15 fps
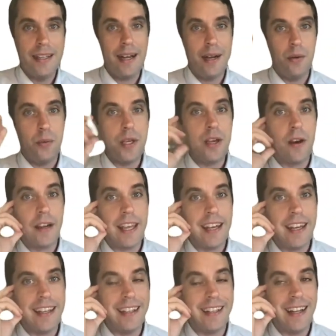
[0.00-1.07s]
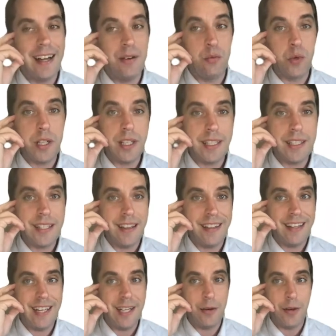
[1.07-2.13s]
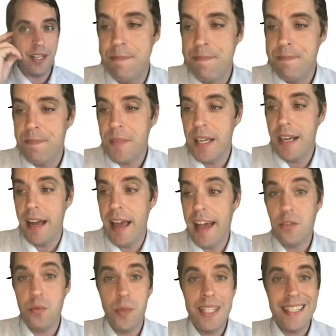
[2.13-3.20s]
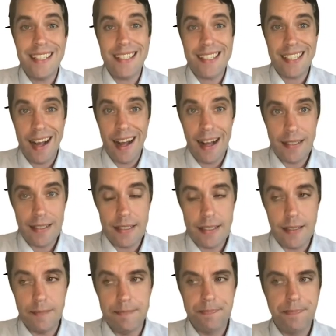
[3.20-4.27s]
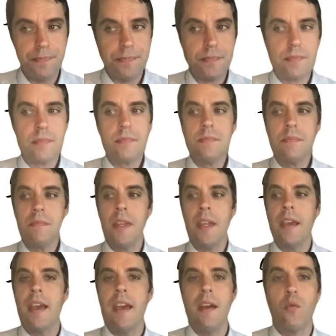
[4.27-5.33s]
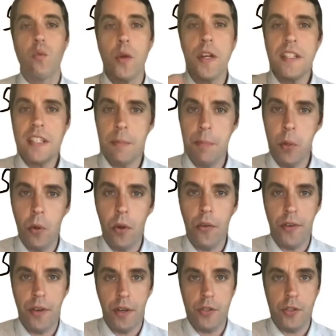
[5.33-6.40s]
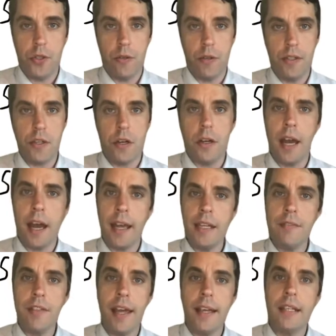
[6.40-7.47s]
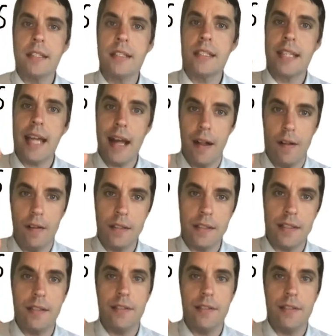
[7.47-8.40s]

we are getting really into the nitty-gritty. As we discussed, risk pools in insurance are kind of like cells